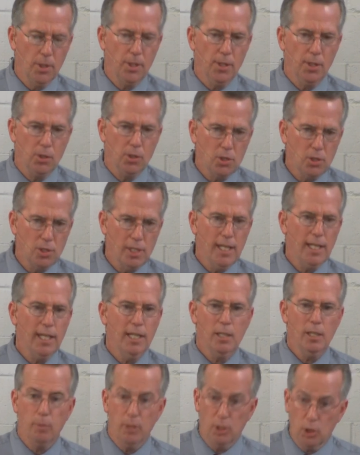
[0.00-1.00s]
and you're
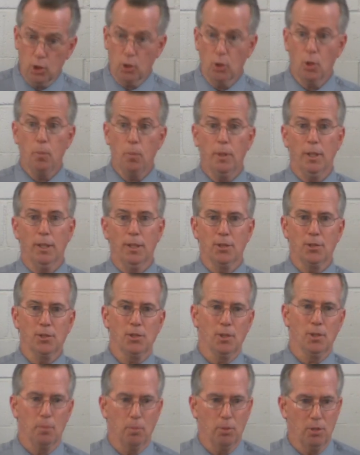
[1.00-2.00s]
seeking to be scrupulous and